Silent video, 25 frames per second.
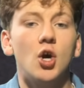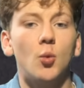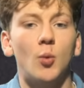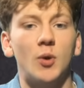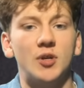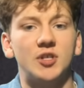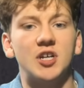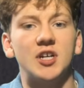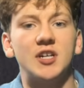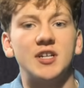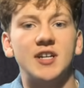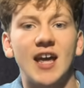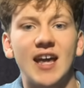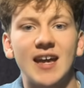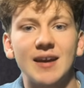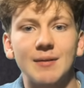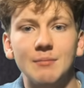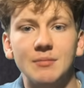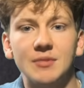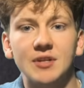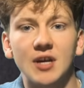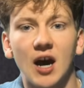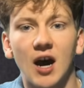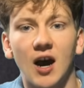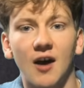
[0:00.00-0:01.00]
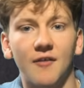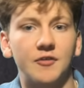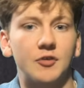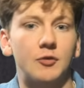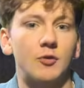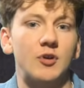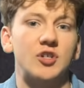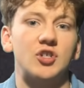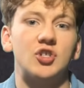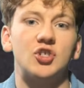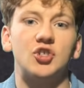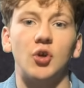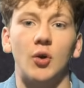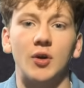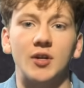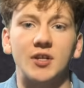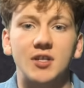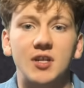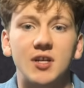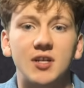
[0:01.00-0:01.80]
which are named after its joint